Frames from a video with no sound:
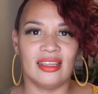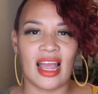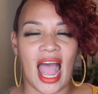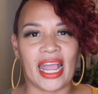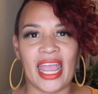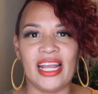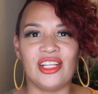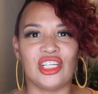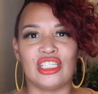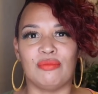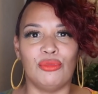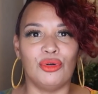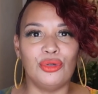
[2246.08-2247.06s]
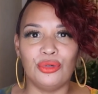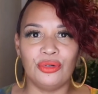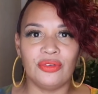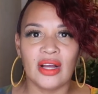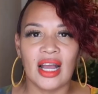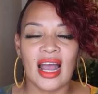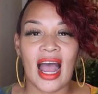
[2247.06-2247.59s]
I can't just
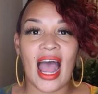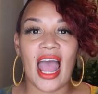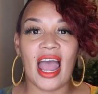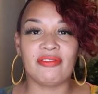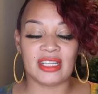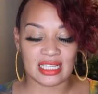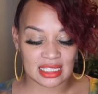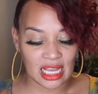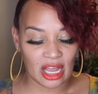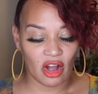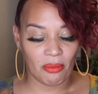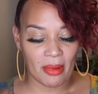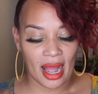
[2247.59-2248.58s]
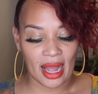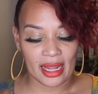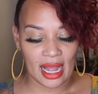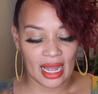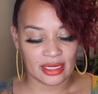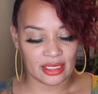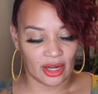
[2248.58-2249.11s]
move. I have to sell my
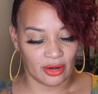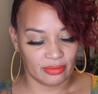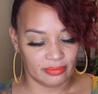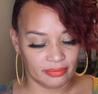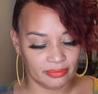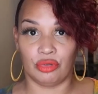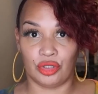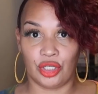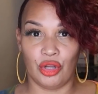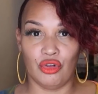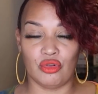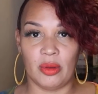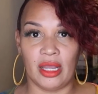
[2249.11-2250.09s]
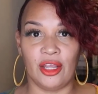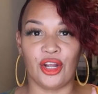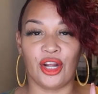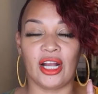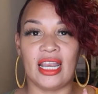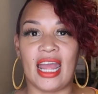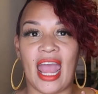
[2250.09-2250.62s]
condo. Excuse me. You're
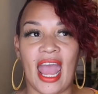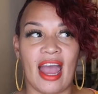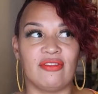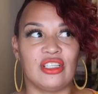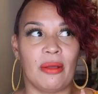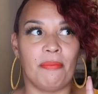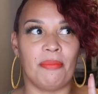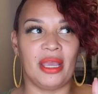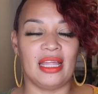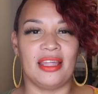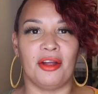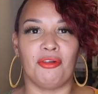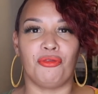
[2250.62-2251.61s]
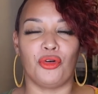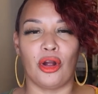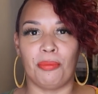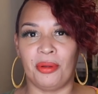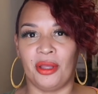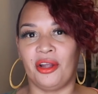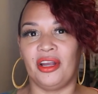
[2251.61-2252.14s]
going to have to be there for a
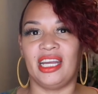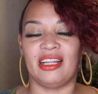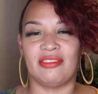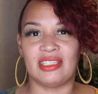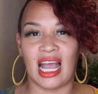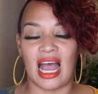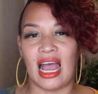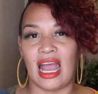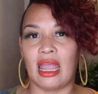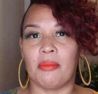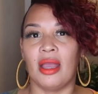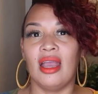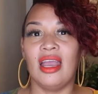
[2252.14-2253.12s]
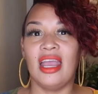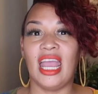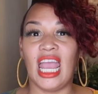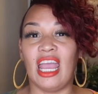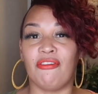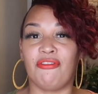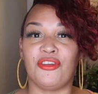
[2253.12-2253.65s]
period of time
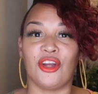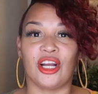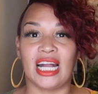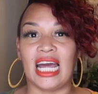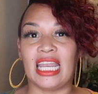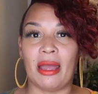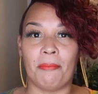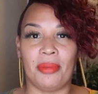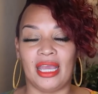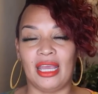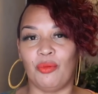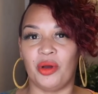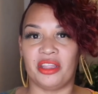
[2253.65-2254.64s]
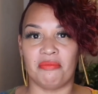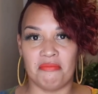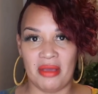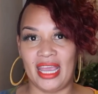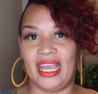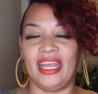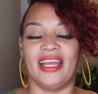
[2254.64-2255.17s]
if you're going to be with
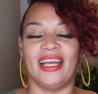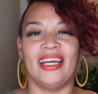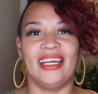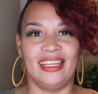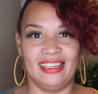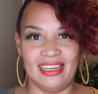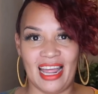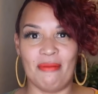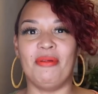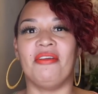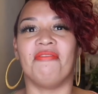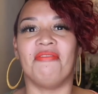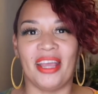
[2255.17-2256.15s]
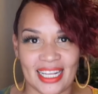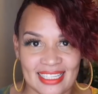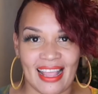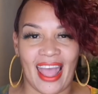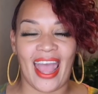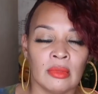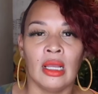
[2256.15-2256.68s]
me. Let me fix
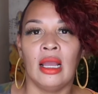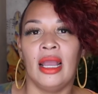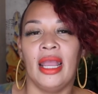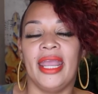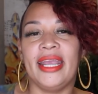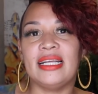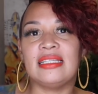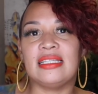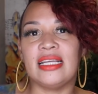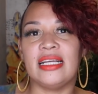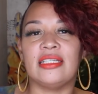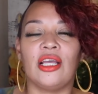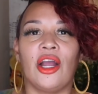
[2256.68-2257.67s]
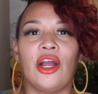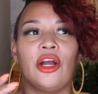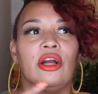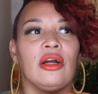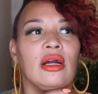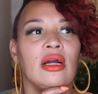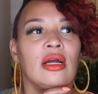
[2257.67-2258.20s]
that. He sees
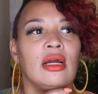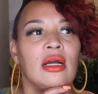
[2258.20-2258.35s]
her